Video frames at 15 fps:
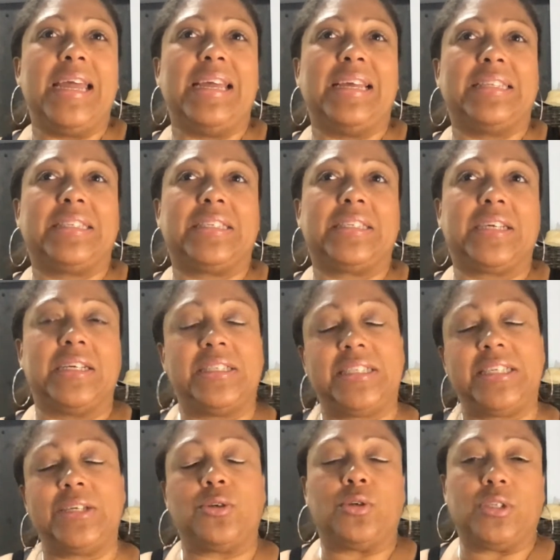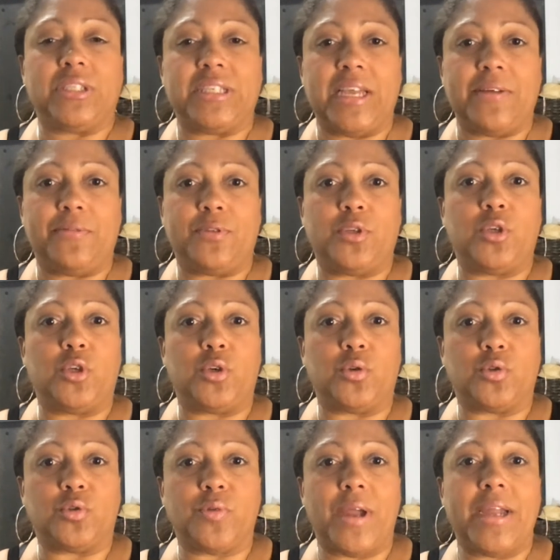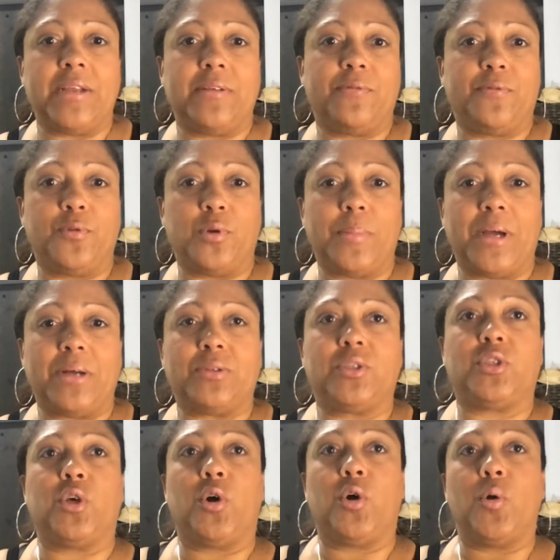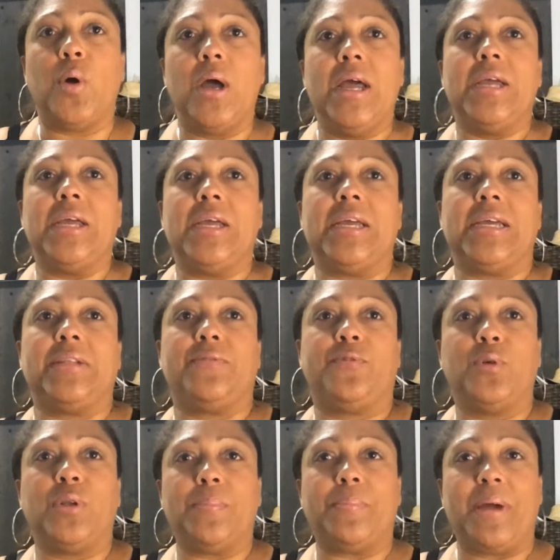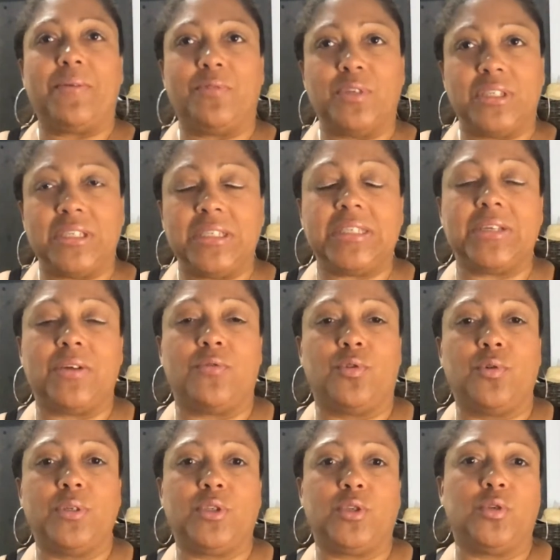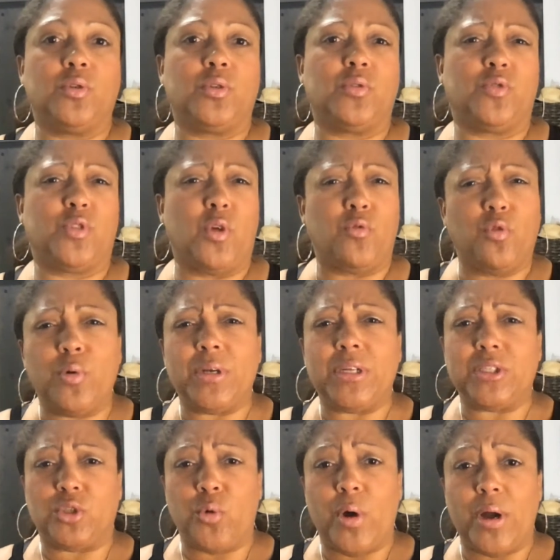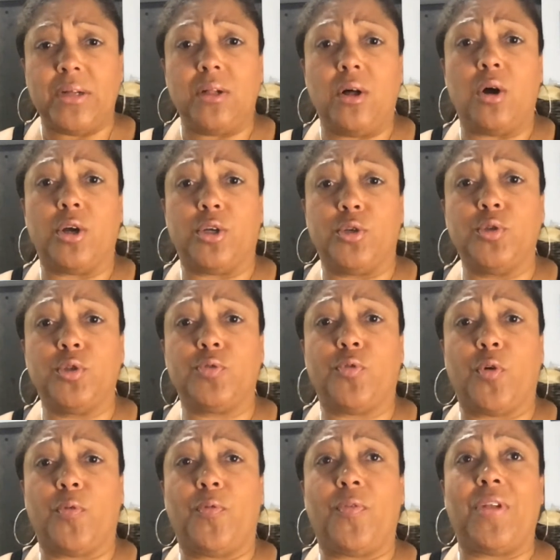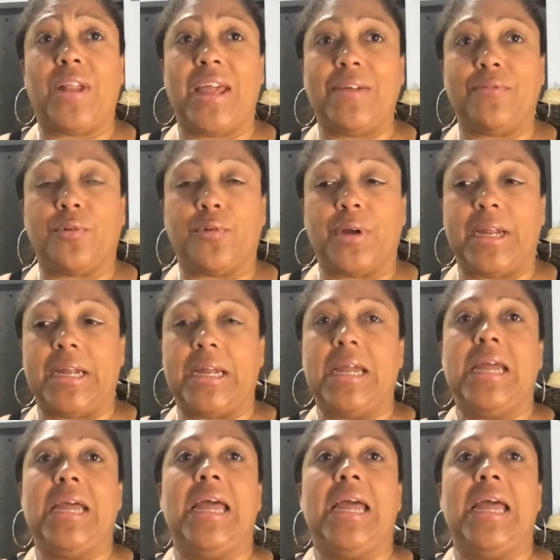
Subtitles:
it's considered safe to use, right? In food amounts. So in food and beverages, rue is used. The rue and its oil are used for flavoring,